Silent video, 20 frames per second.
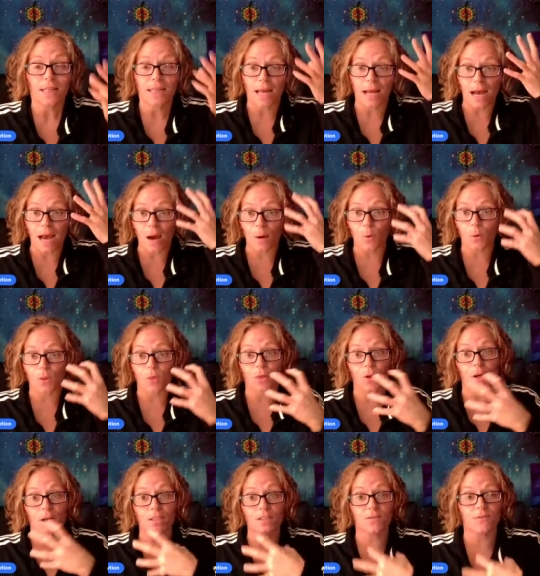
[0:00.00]
that our
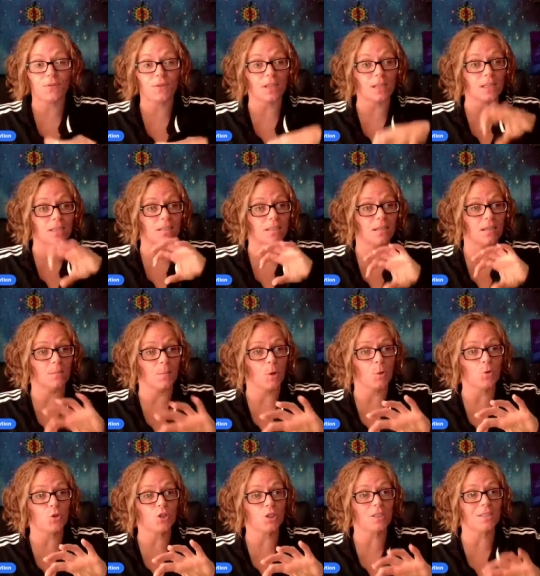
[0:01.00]
thoughts, feelings, and
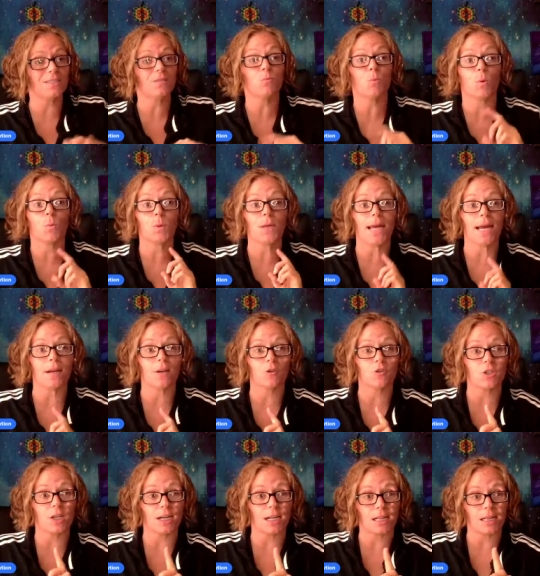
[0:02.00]
emotions, when we
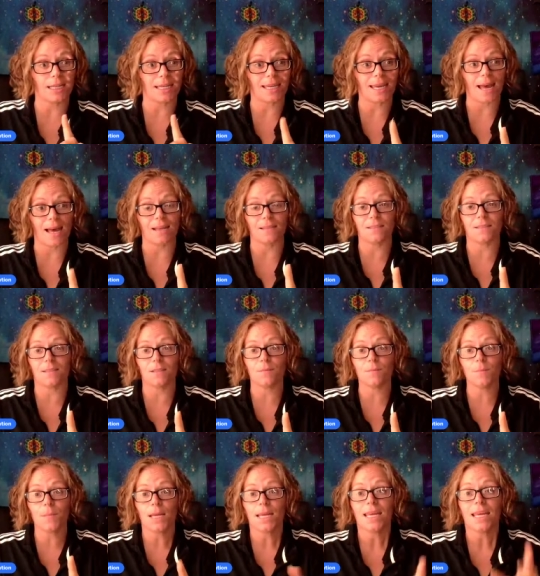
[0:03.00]
energetically cast
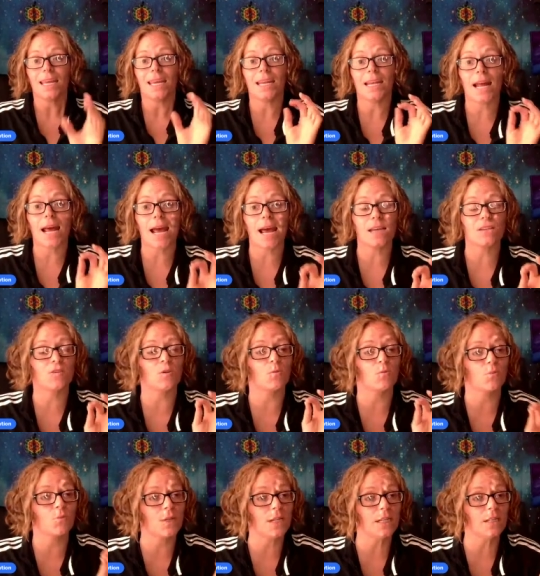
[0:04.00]
them, it has a
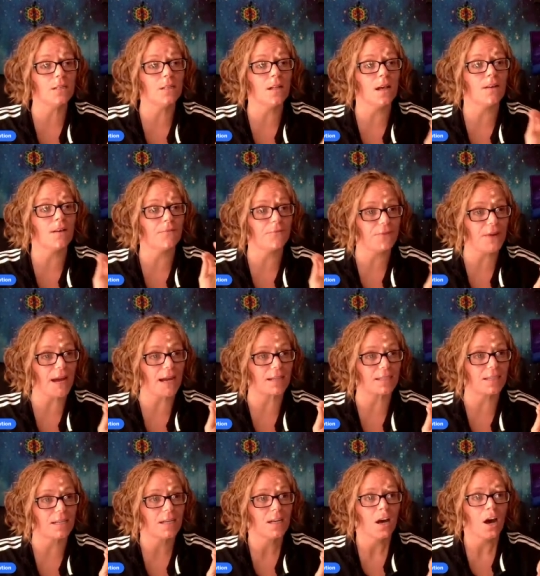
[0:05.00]
real
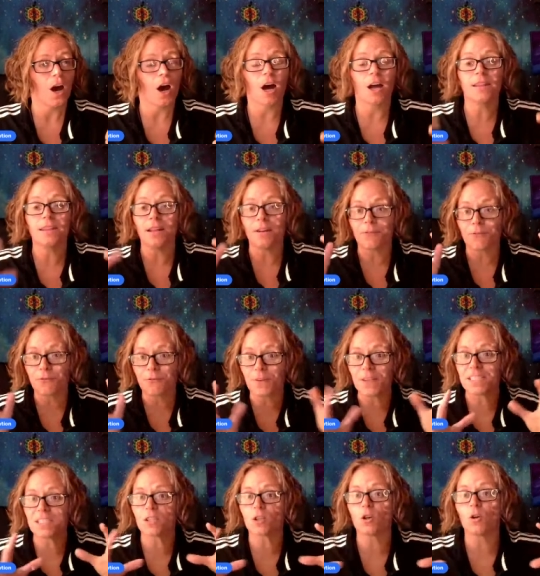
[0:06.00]
effect on the
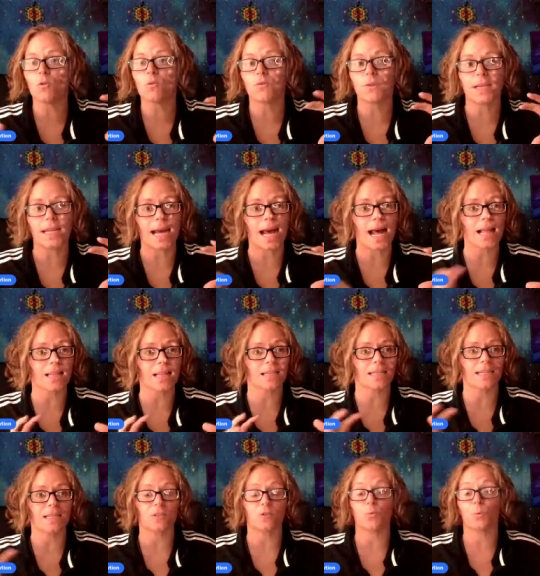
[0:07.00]
physical
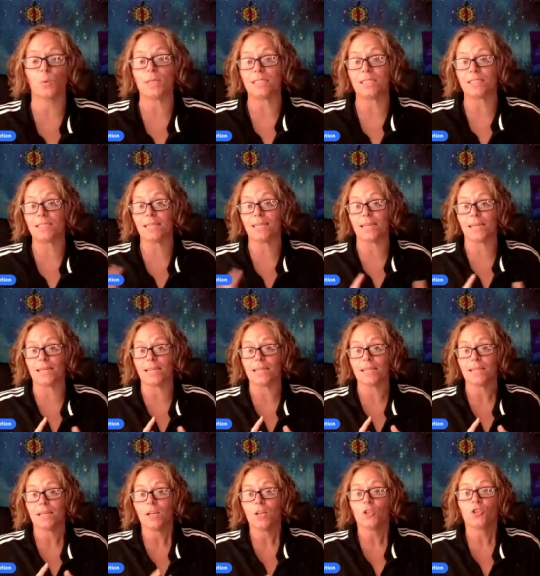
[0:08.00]
reality as we see it.
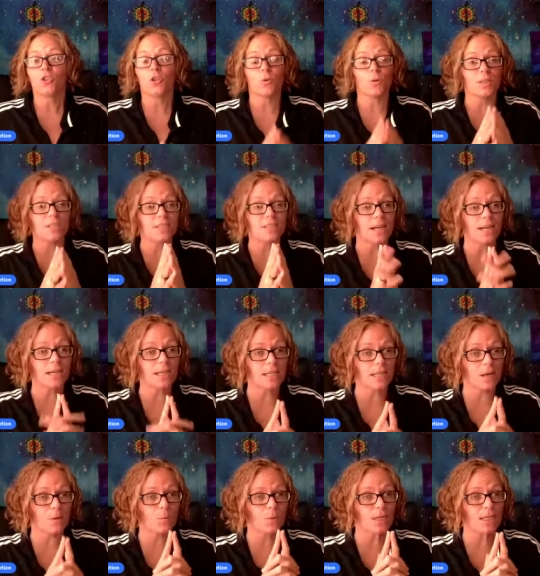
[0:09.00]
So the second
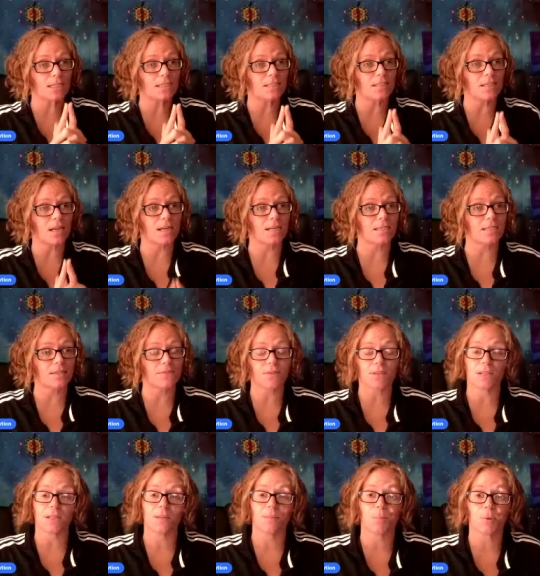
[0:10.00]
that we can
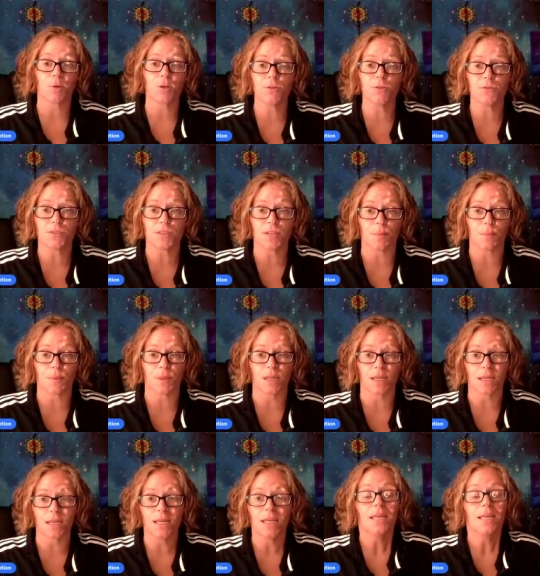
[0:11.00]
scientifically prove
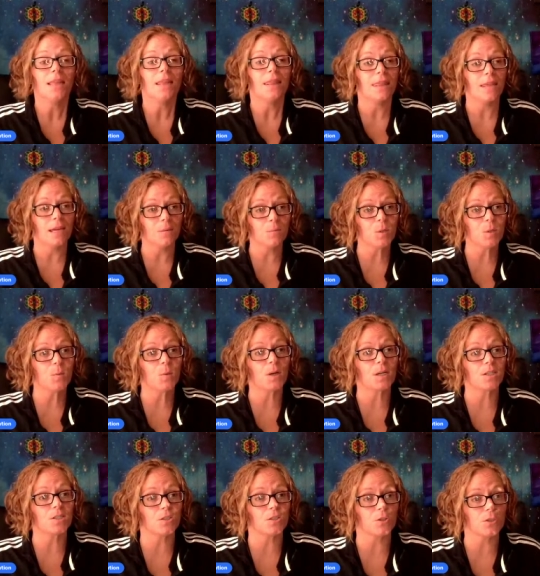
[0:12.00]
something, then we want
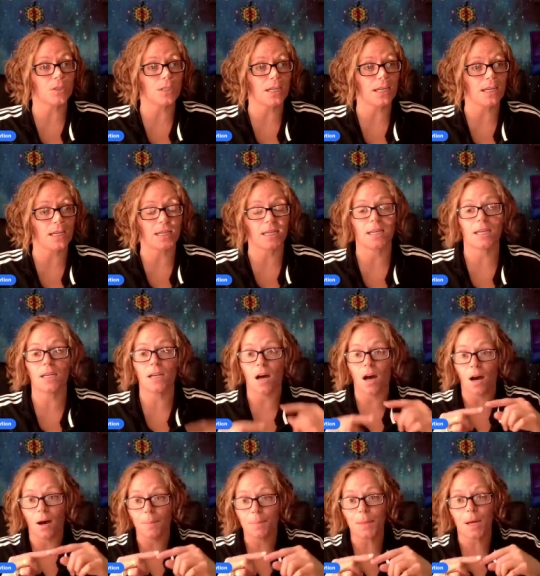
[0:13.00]
to start taking it
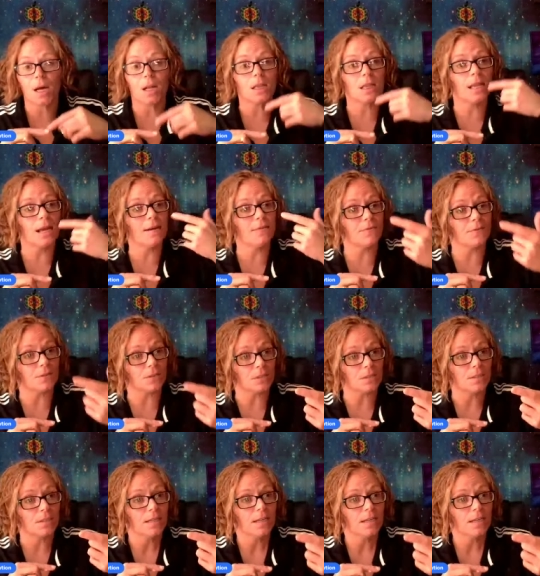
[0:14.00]
up a level.